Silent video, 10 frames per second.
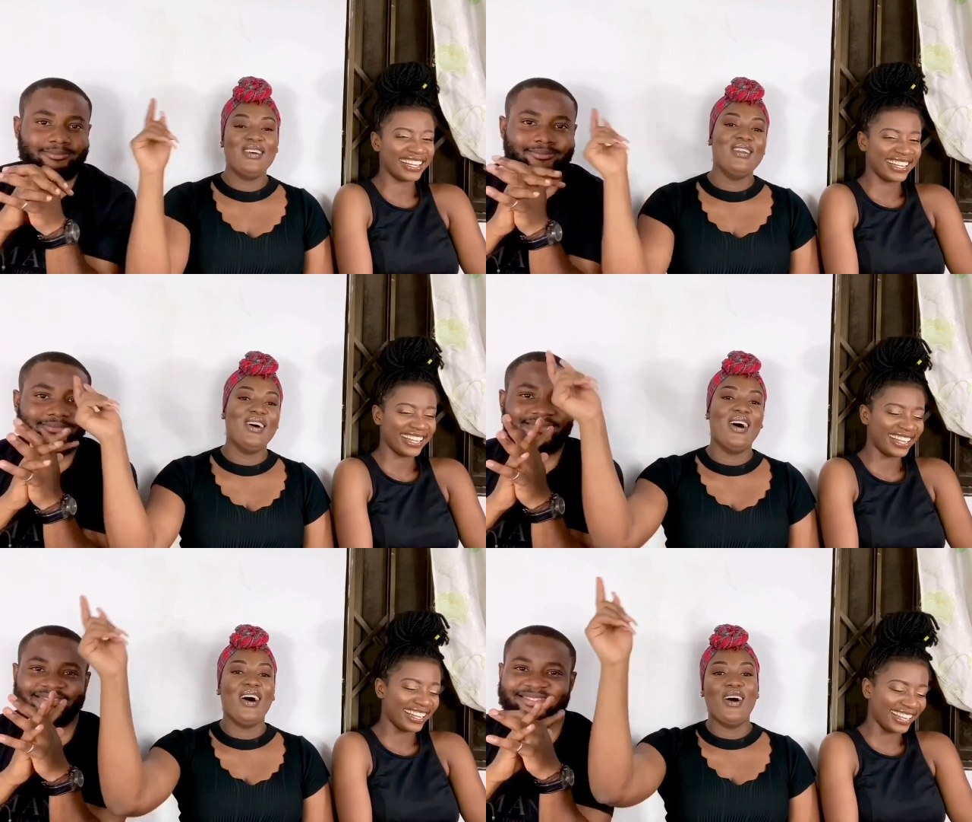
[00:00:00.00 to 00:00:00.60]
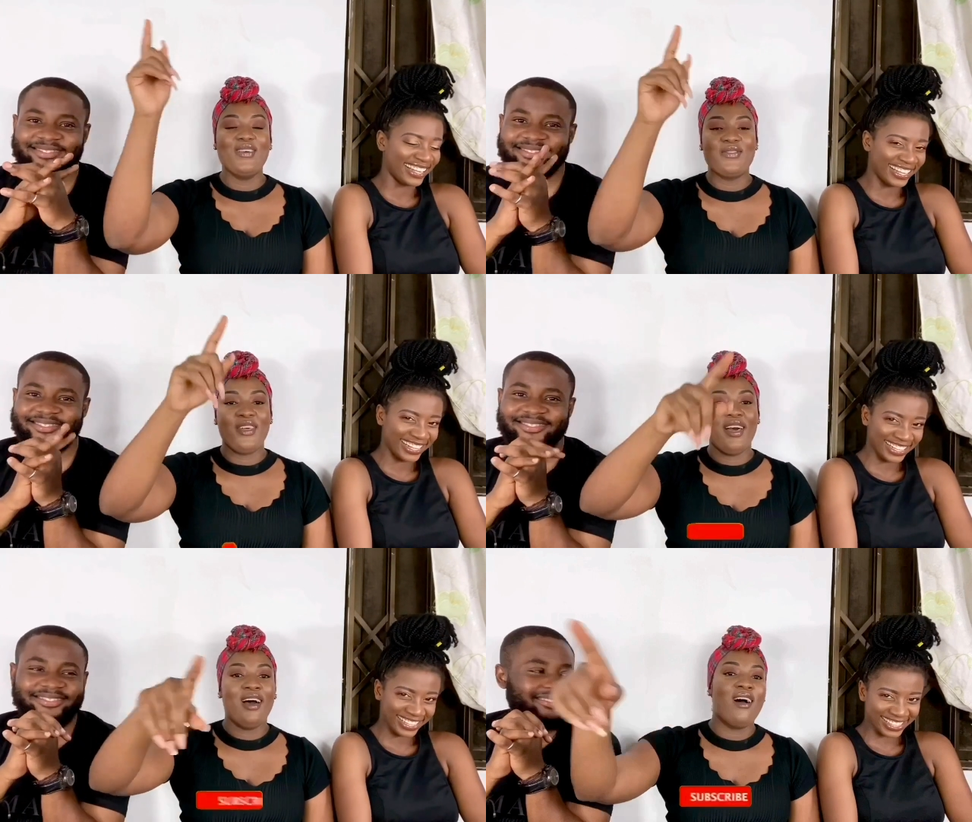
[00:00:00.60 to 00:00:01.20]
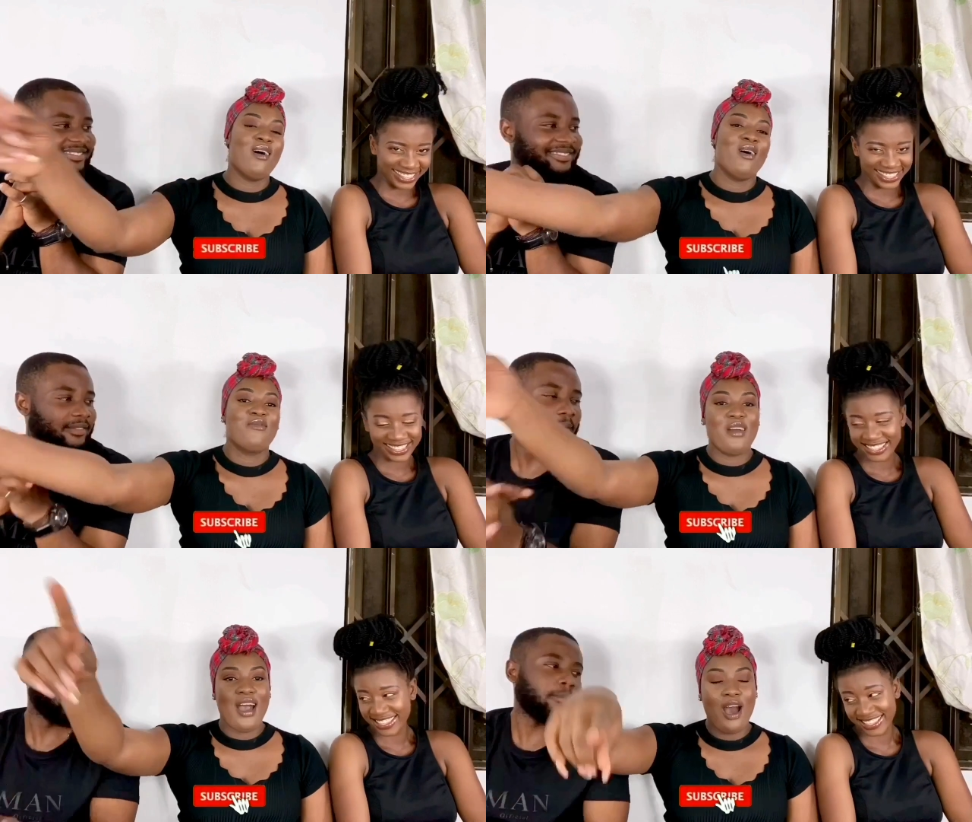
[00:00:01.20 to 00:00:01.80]
Speaker 1: of the of the
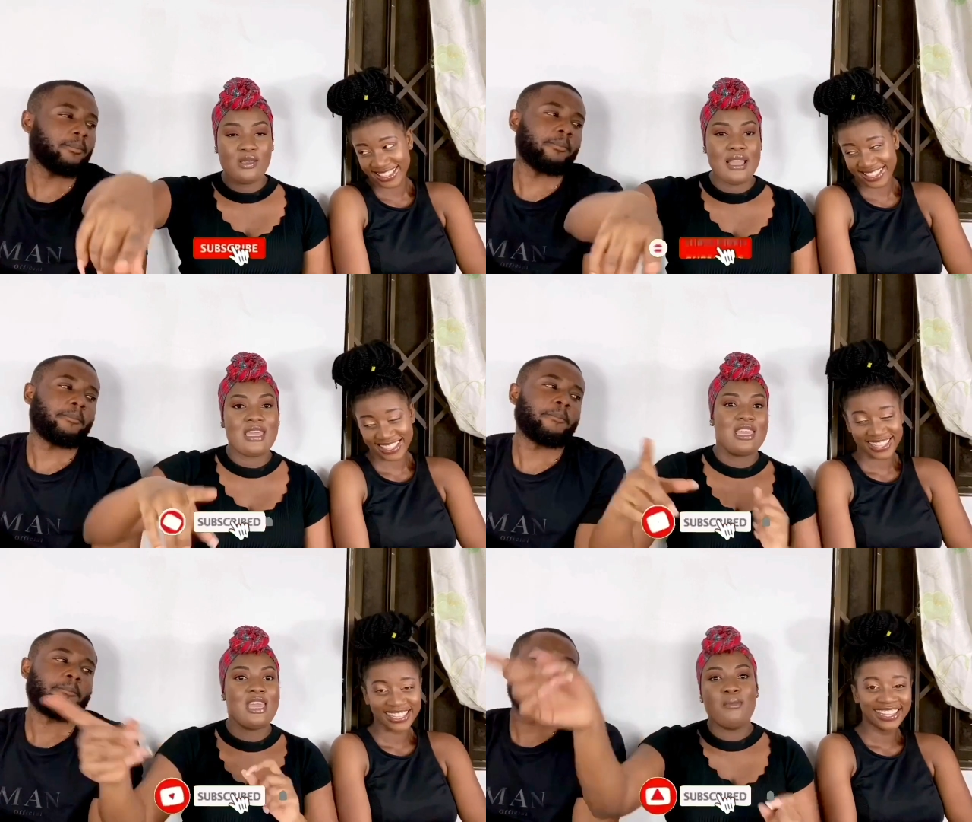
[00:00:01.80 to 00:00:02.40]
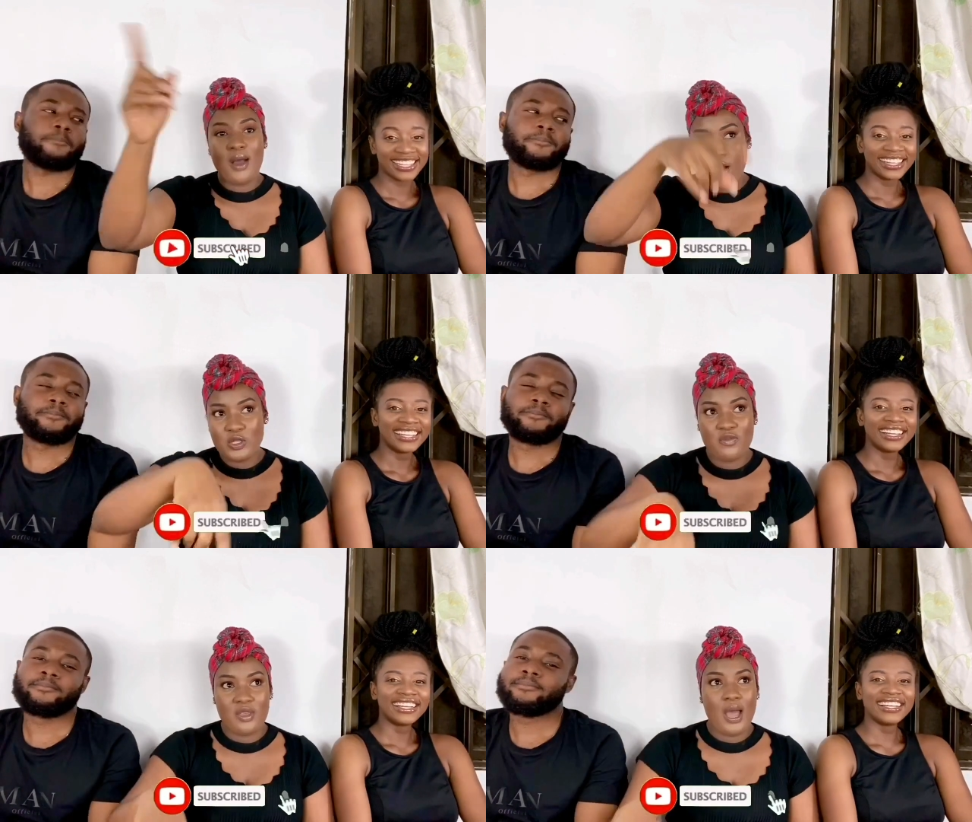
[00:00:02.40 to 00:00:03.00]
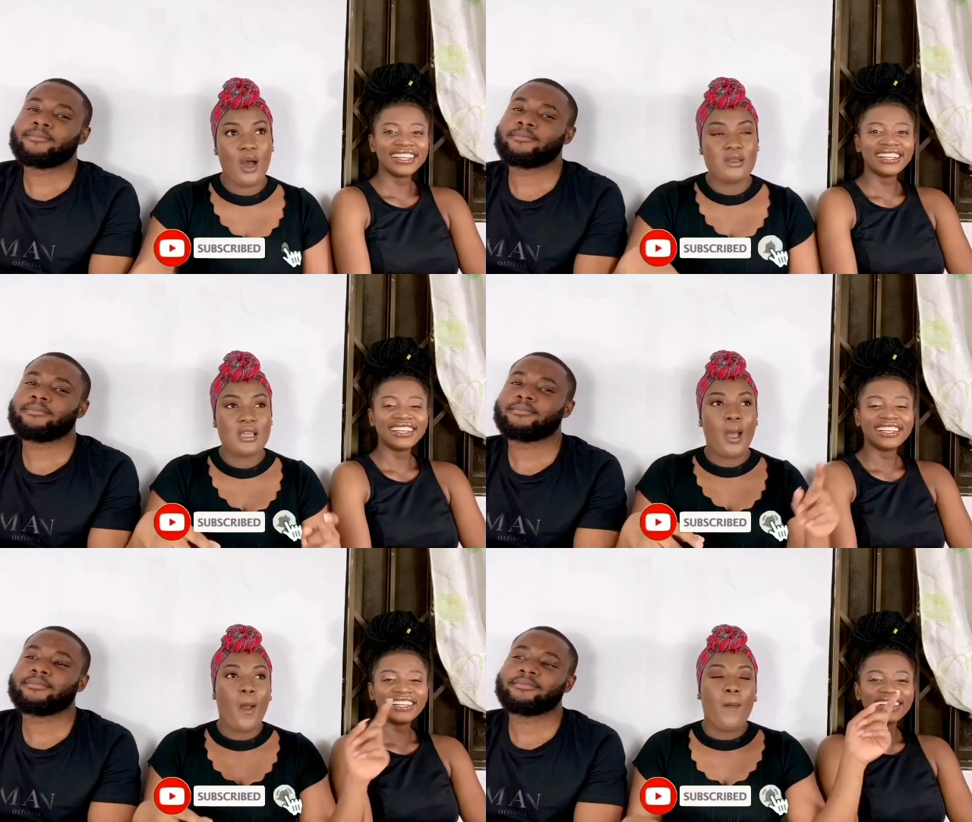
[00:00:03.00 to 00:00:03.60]
house. Like, he came out of the house.
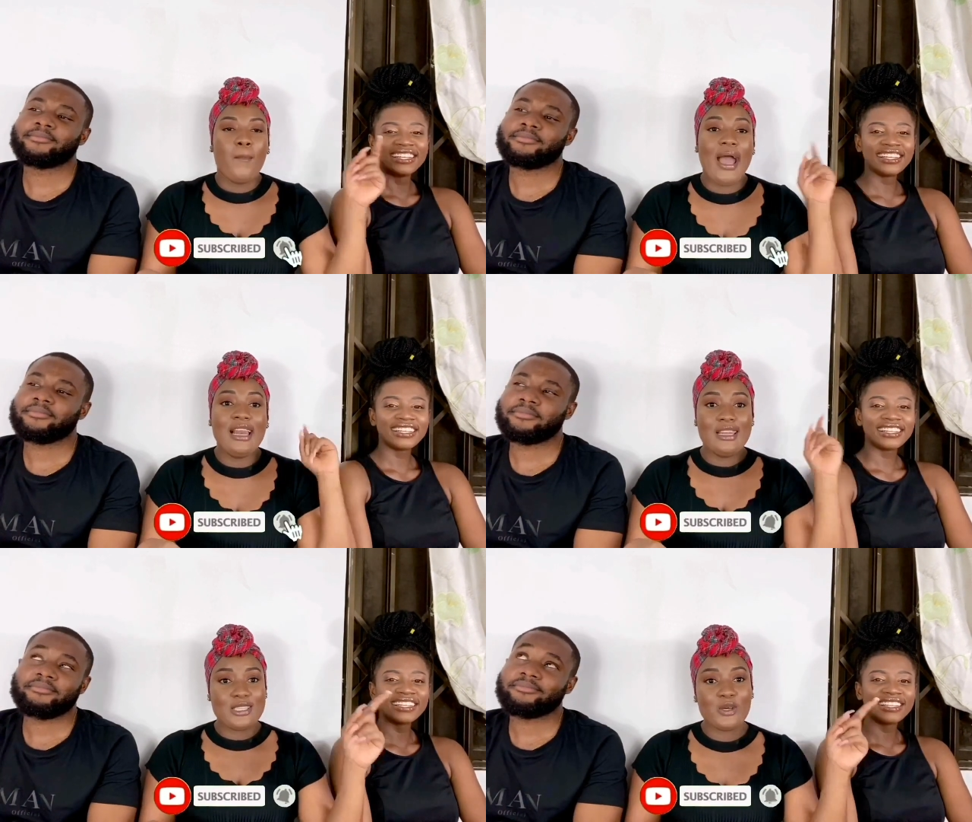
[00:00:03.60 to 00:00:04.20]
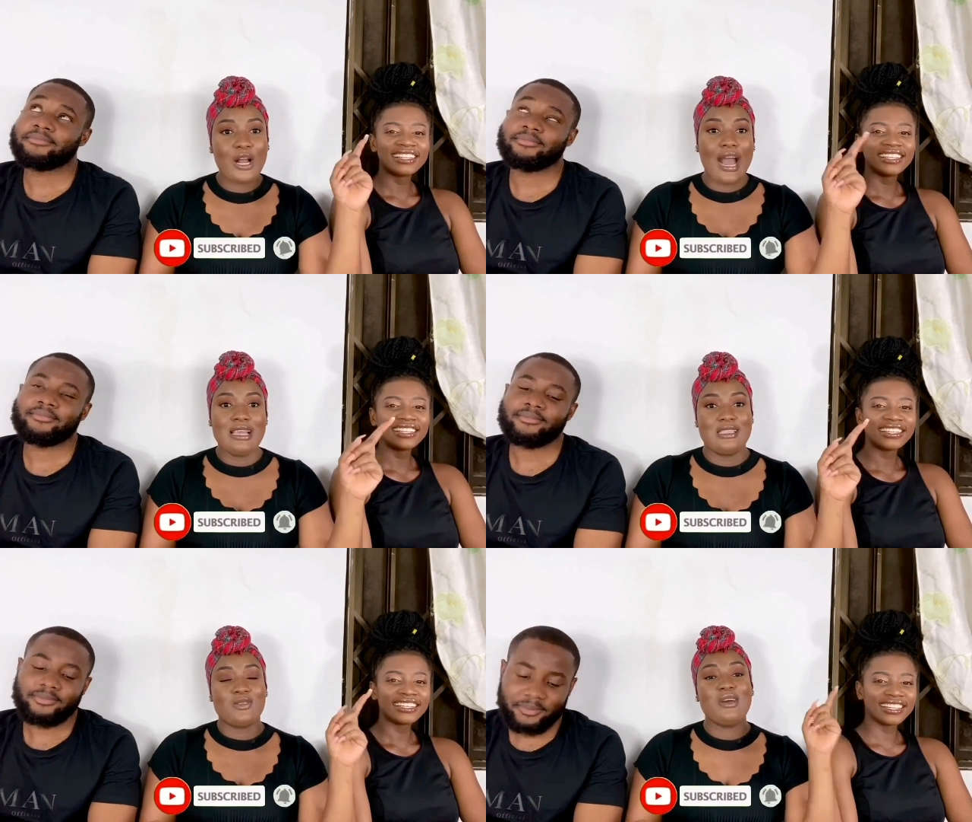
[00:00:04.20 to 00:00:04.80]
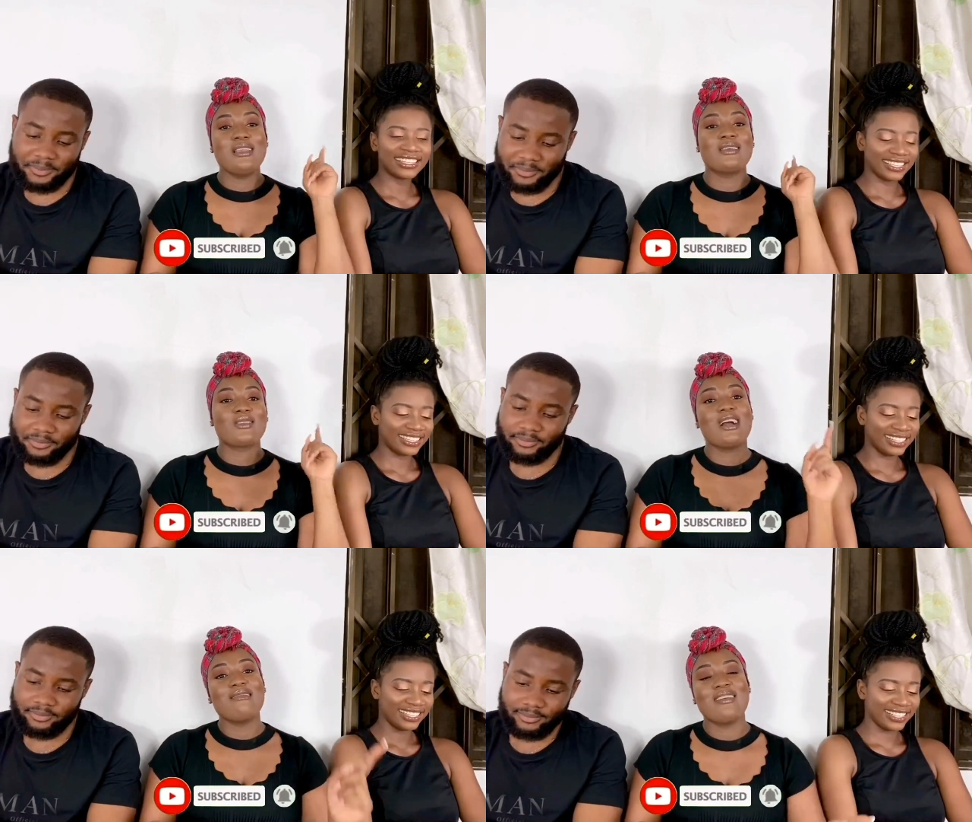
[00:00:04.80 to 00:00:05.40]
My little cousins, when they saw him,
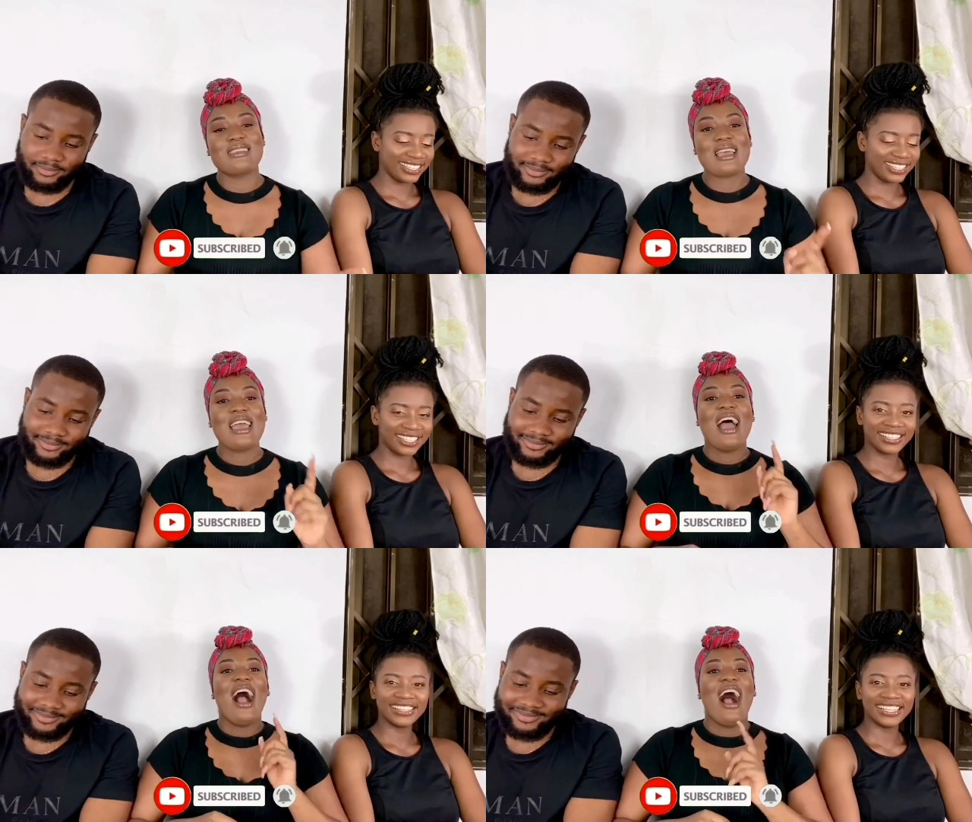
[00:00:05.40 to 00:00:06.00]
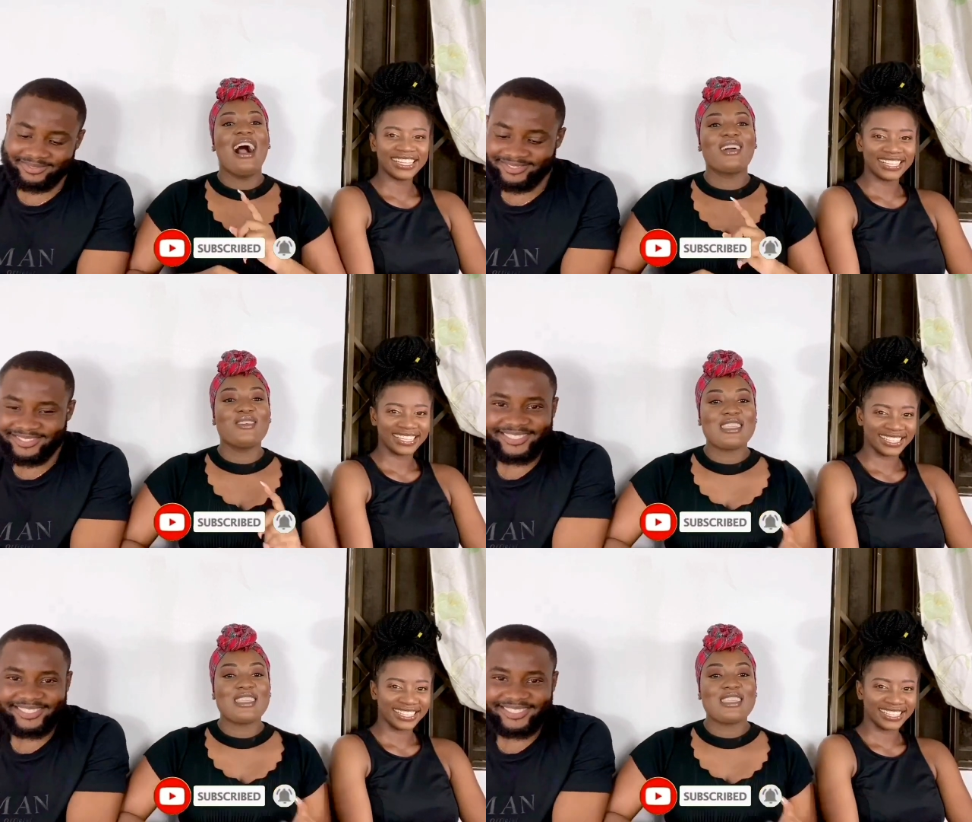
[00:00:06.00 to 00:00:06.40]
they said, Uncle James